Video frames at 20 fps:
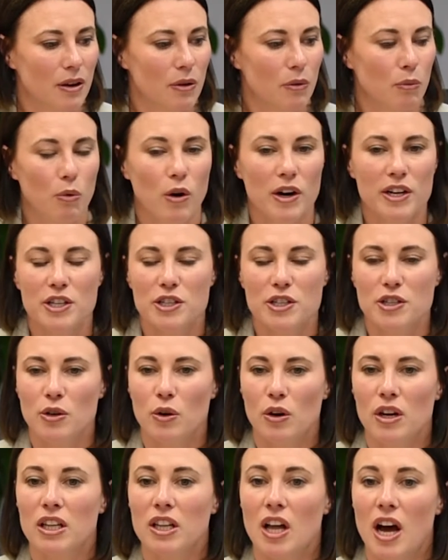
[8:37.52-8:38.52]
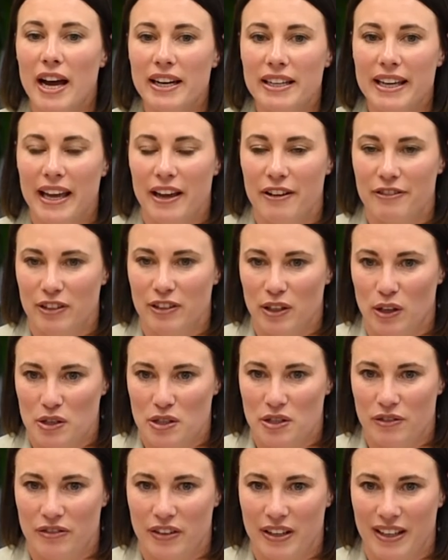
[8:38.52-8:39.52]
What is your client care
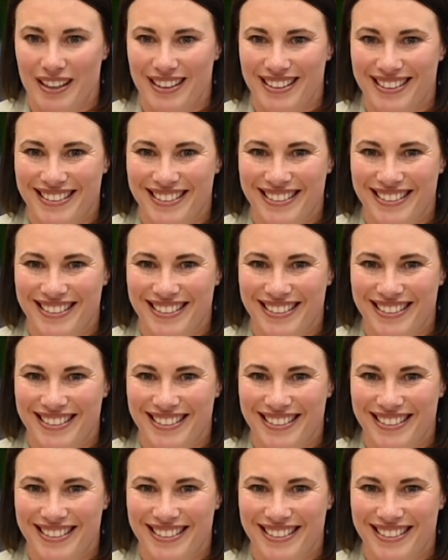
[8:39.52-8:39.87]
philosophy?